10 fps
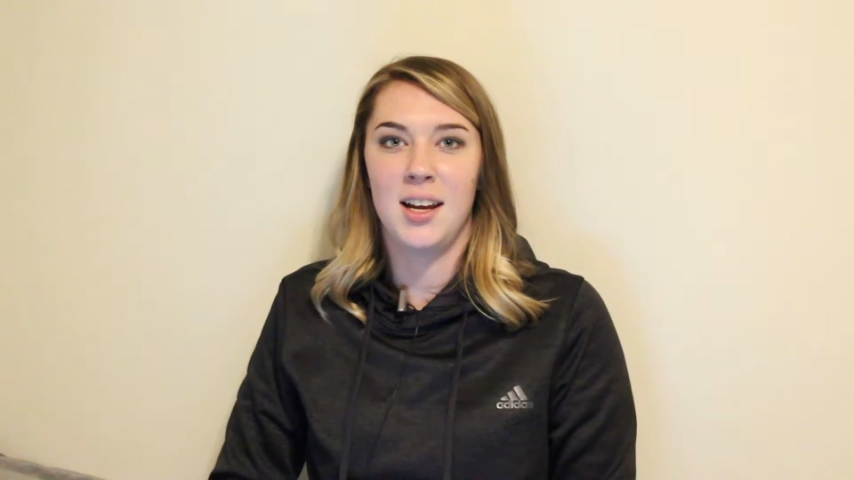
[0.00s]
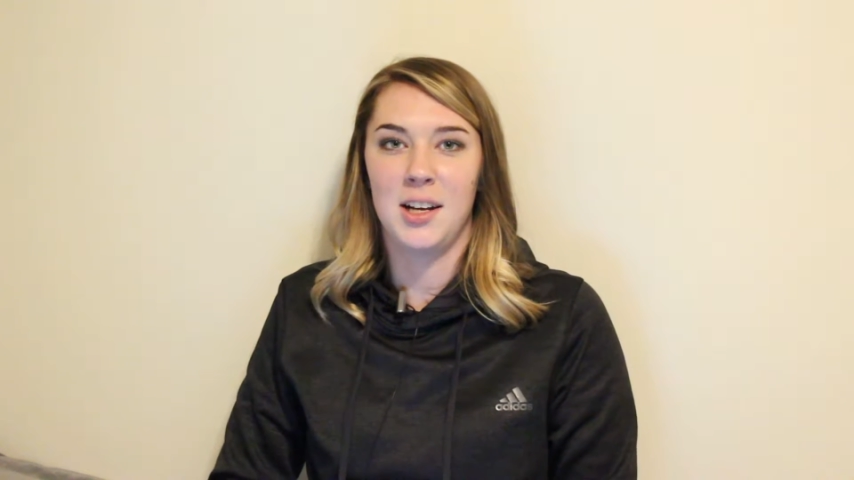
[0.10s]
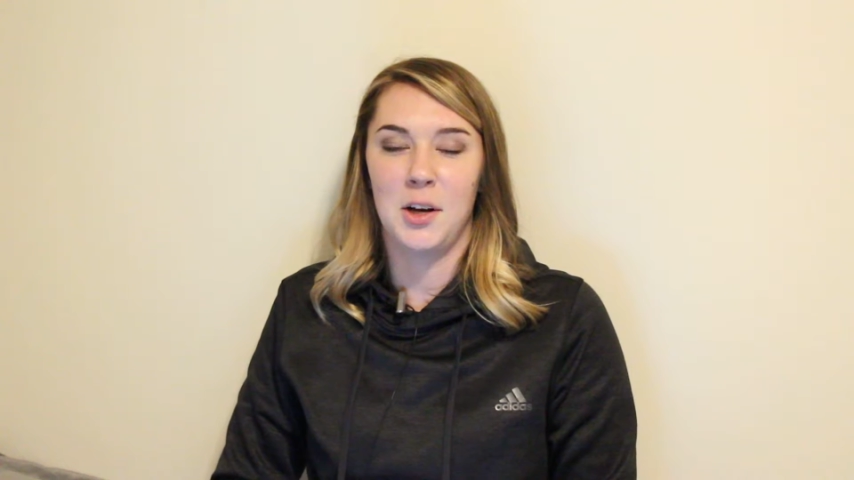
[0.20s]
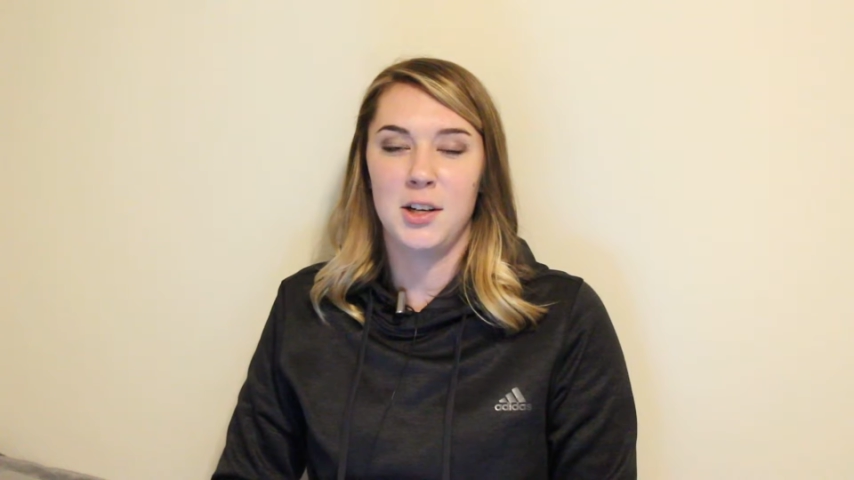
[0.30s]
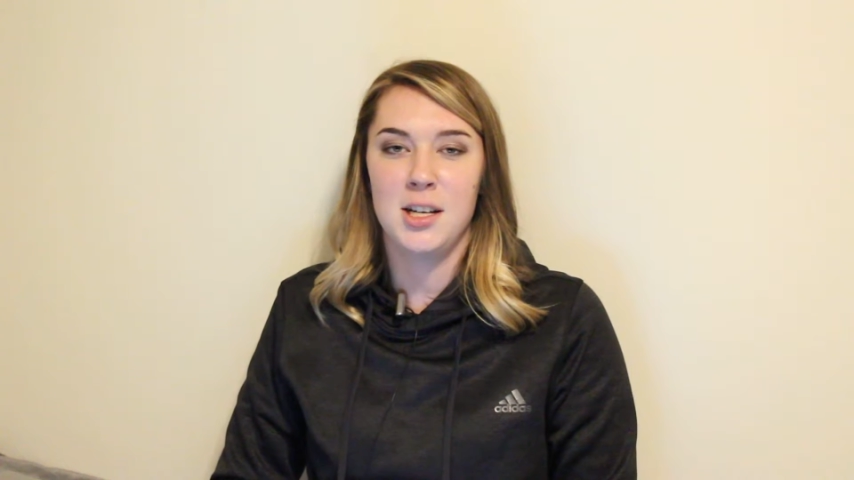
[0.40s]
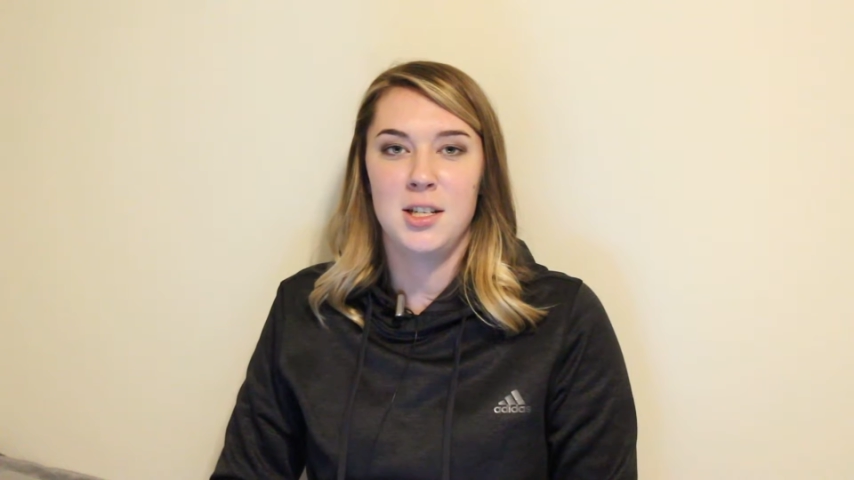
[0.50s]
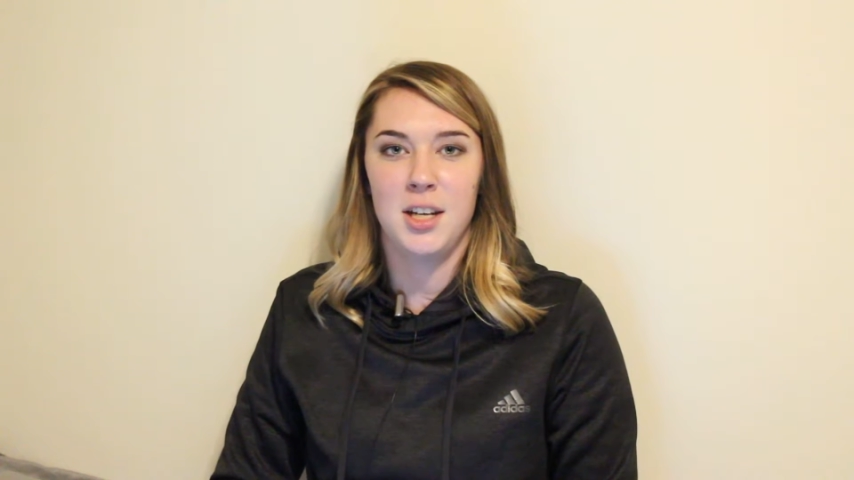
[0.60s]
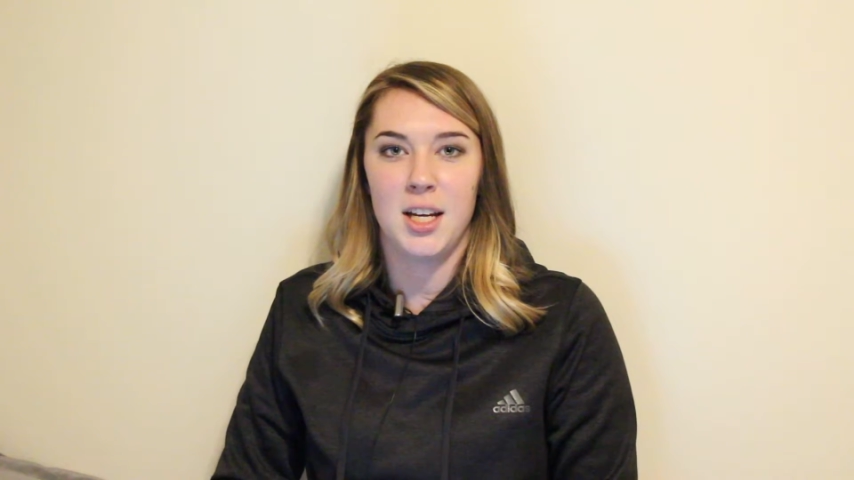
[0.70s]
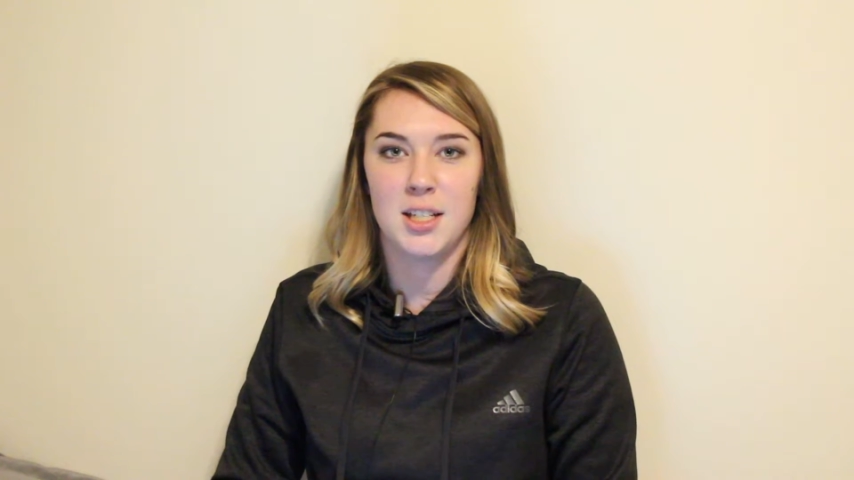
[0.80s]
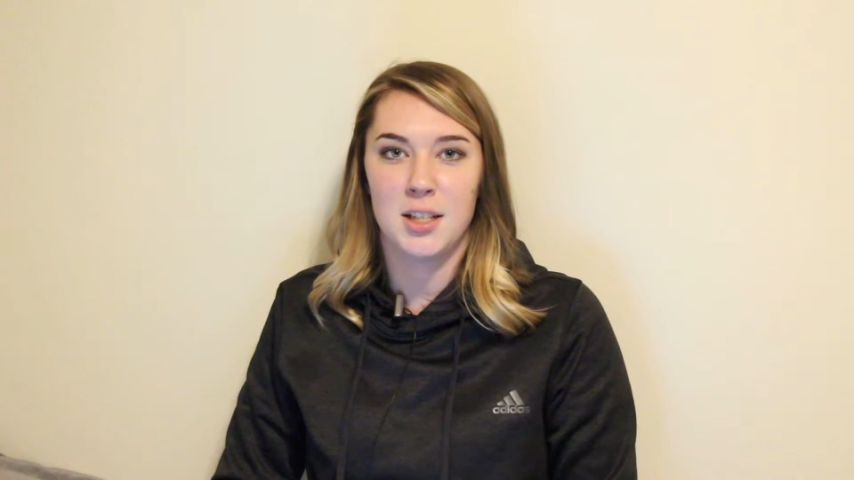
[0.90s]
in art
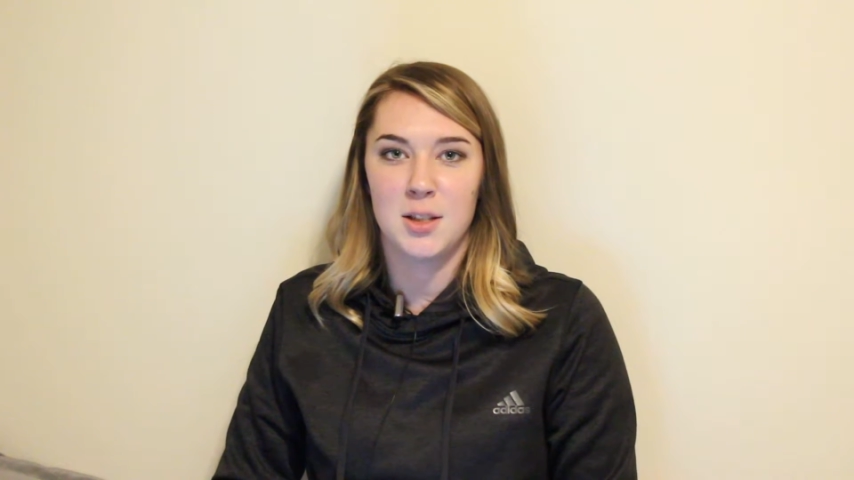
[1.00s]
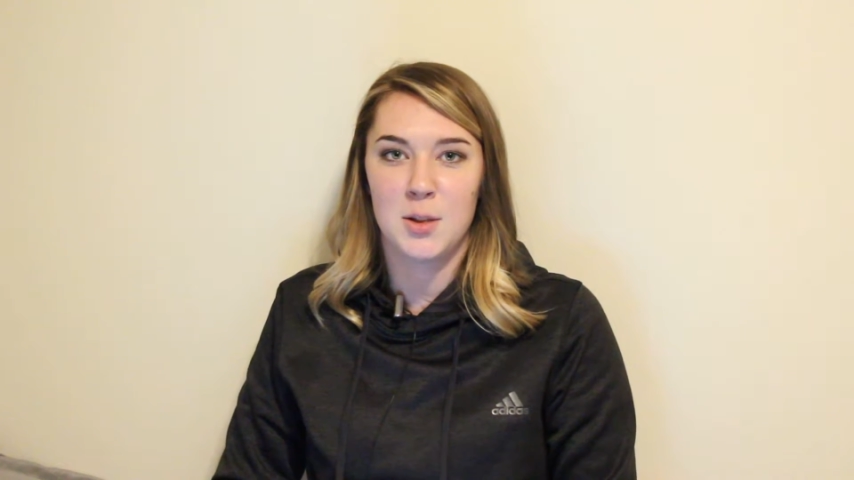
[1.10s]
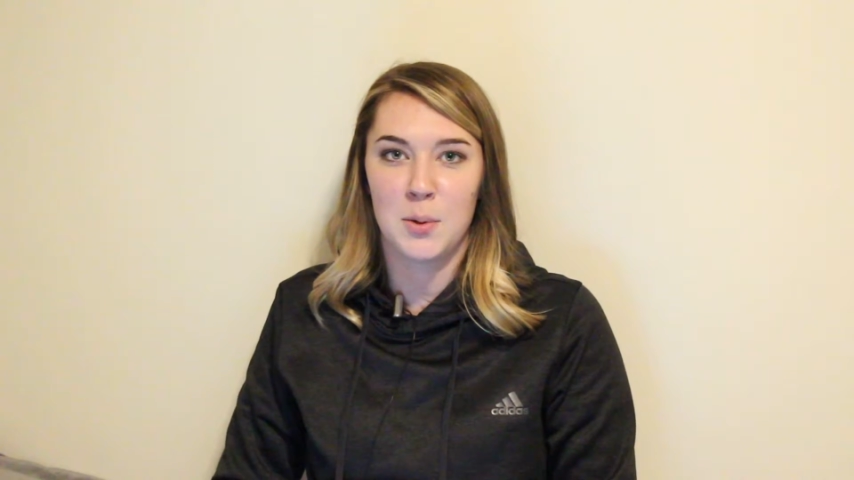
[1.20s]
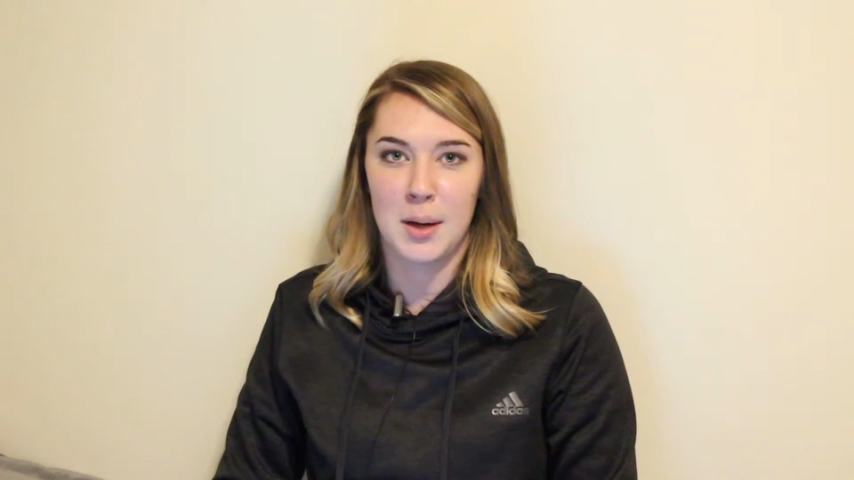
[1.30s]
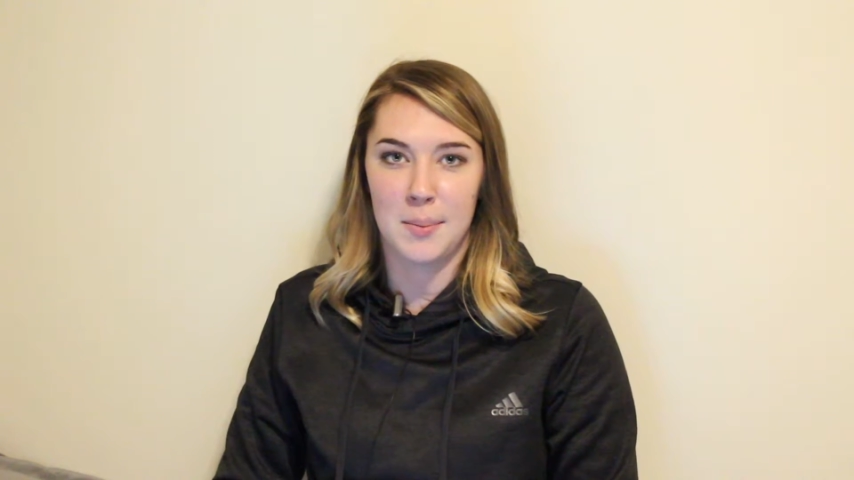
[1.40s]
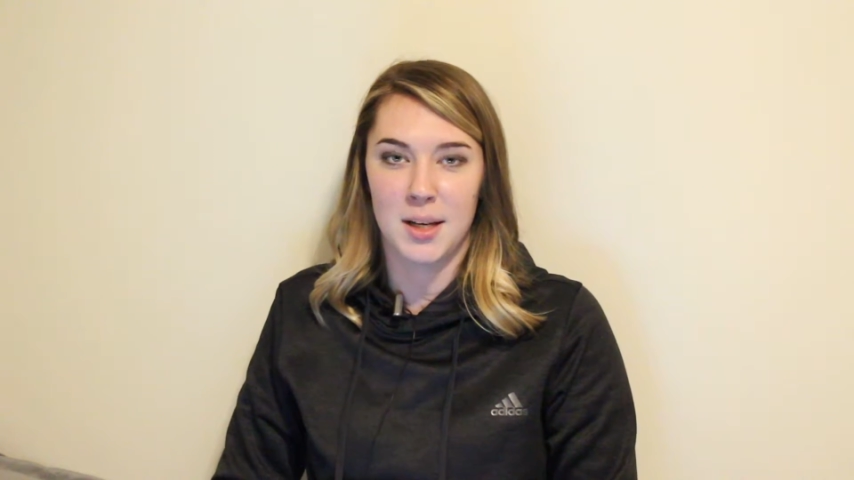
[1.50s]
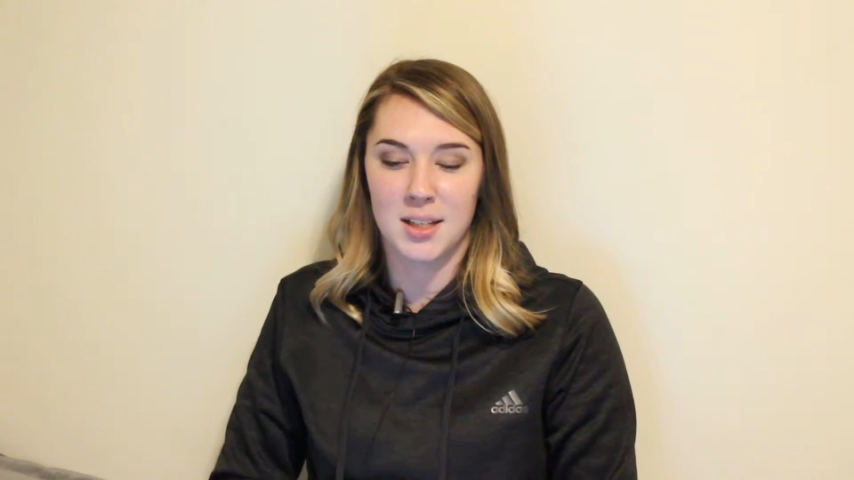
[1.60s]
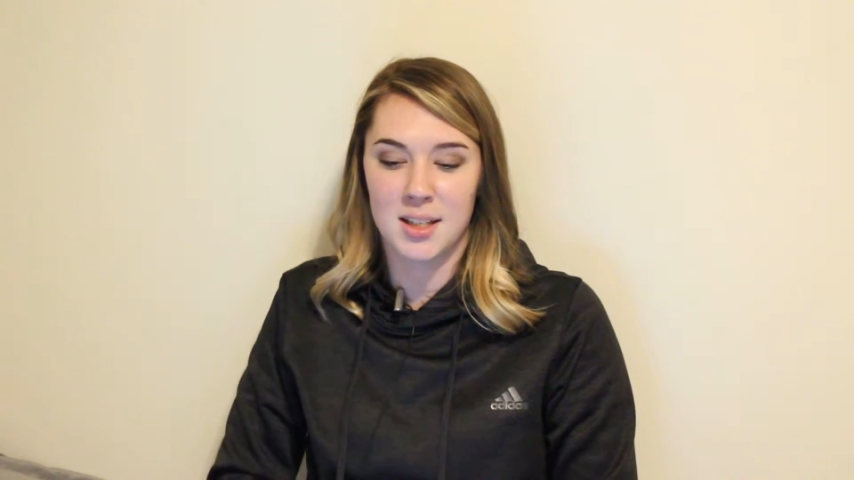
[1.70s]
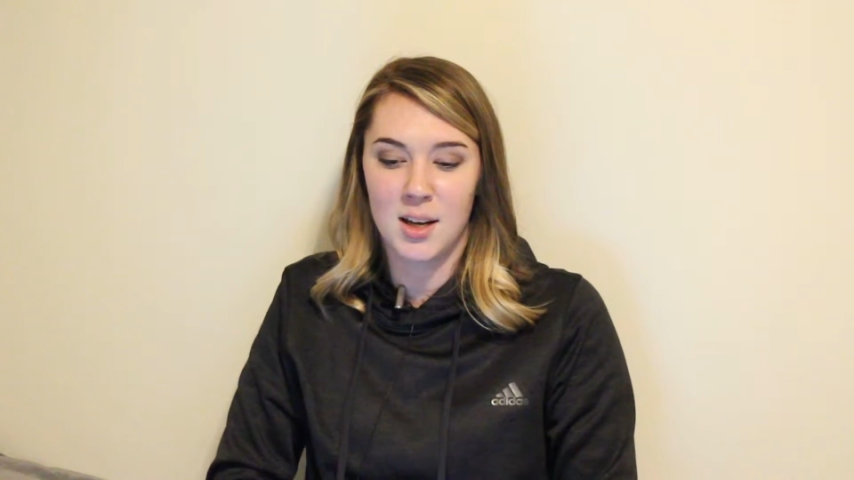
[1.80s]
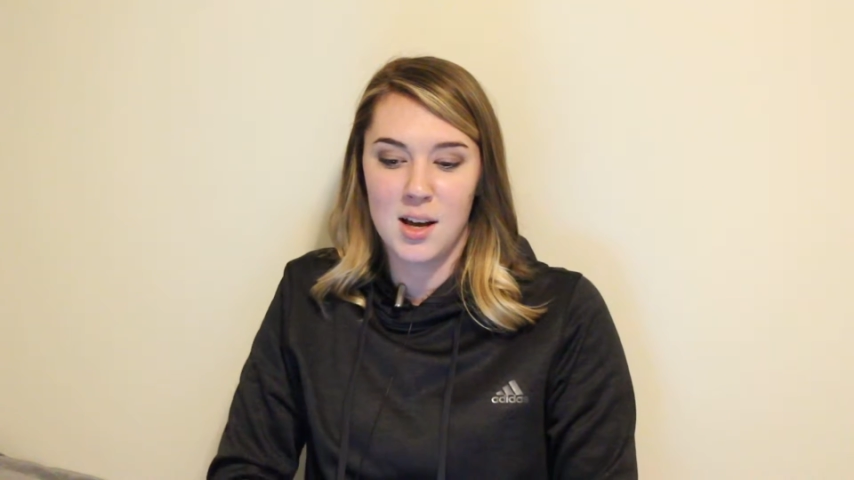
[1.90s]
education and
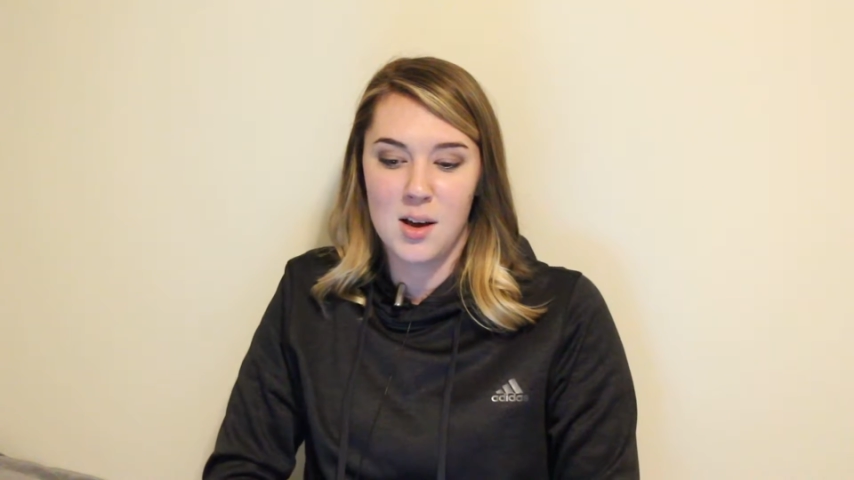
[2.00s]
ceramics